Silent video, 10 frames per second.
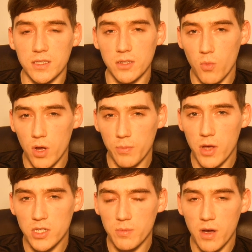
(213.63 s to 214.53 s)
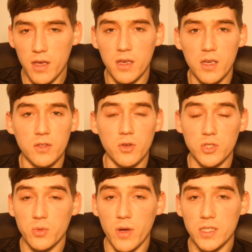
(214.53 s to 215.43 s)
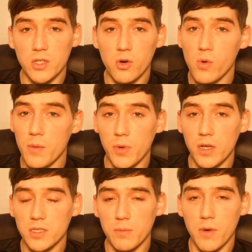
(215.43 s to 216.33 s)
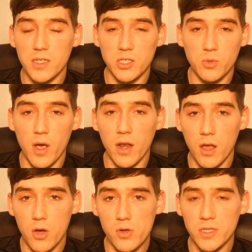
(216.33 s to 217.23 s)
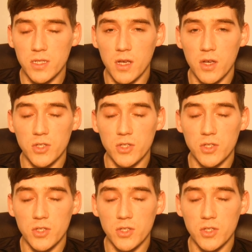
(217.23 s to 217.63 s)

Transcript: So one person might not sweat at all, one person might sweat loads,